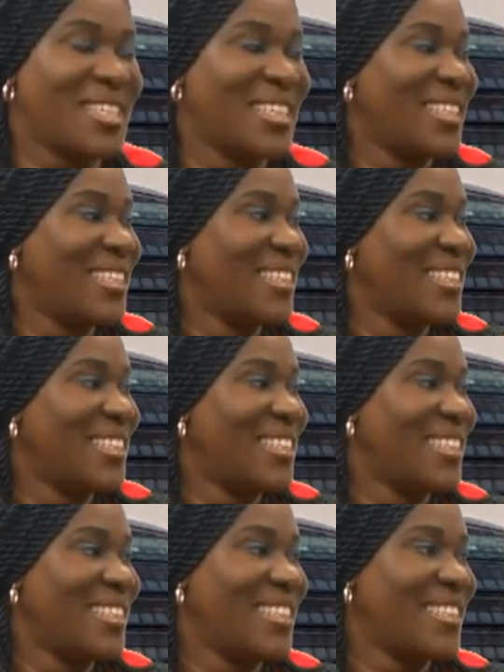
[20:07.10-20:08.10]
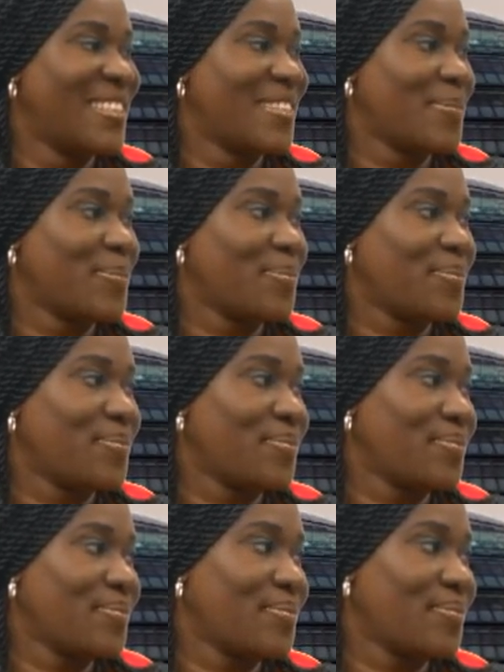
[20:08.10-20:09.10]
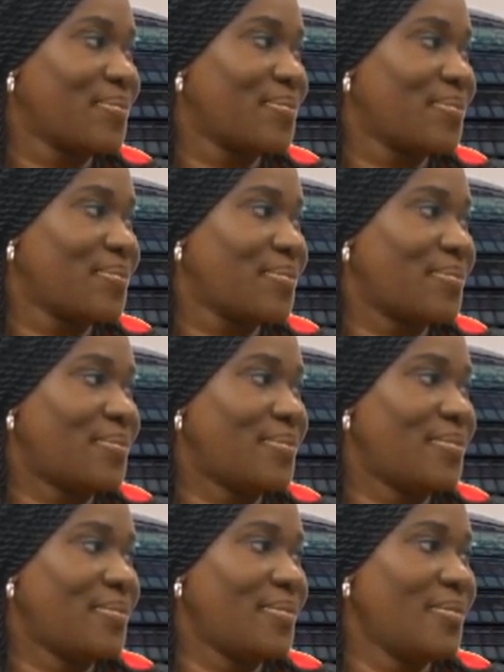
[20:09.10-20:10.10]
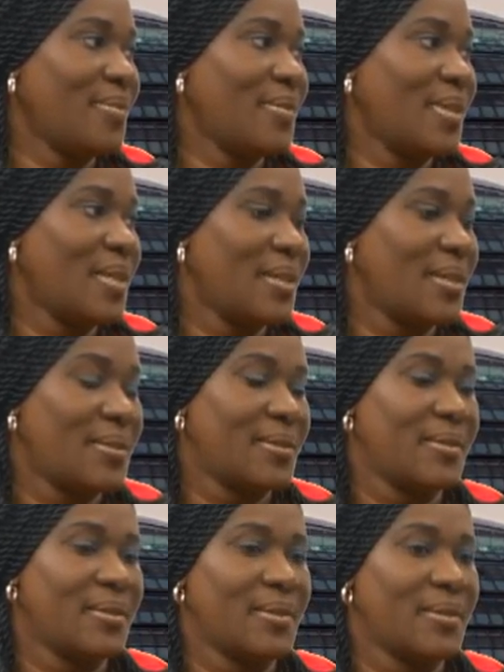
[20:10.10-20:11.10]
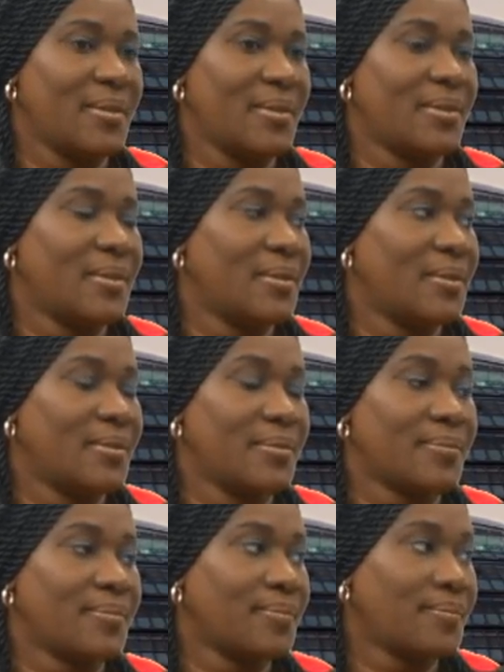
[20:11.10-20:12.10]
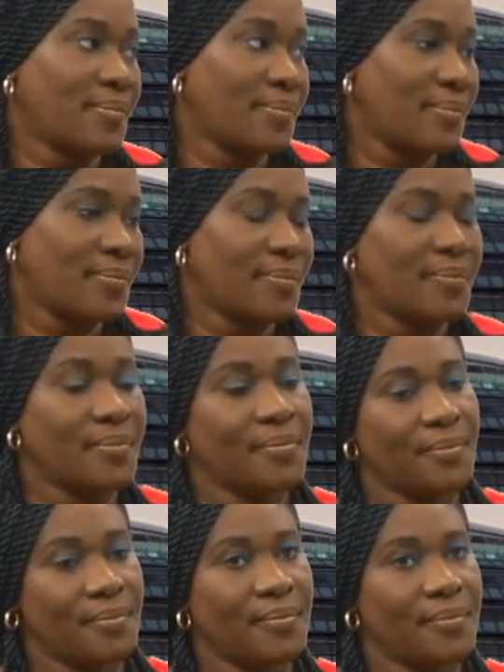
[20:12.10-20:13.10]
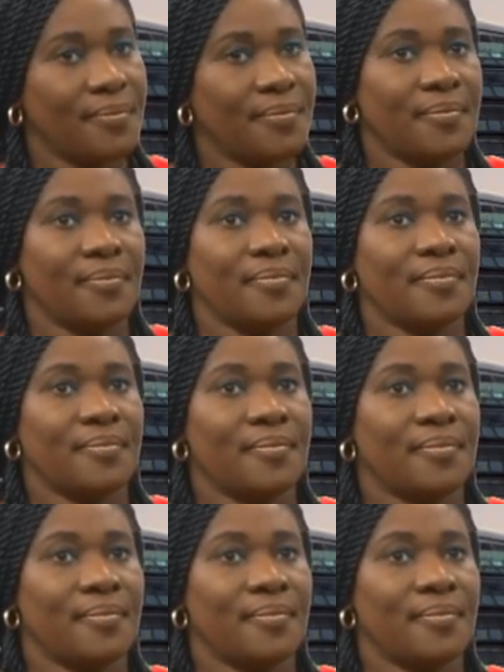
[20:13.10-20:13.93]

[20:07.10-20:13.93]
(silent)